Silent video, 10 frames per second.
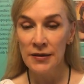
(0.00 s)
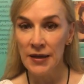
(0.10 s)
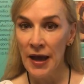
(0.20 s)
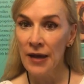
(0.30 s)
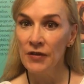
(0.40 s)

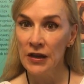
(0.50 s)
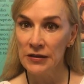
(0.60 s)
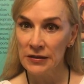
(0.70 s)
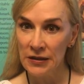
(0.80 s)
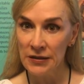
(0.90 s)
to have
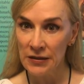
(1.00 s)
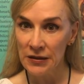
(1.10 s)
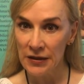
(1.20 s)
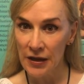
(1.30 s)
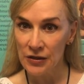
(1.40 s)

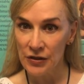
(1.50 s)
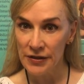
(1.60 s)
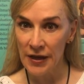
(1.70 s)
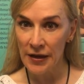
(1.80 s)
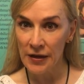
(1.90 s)
consistent laser
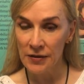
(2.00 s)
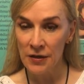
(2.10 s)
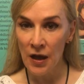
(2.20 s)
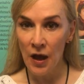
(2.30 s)
settings.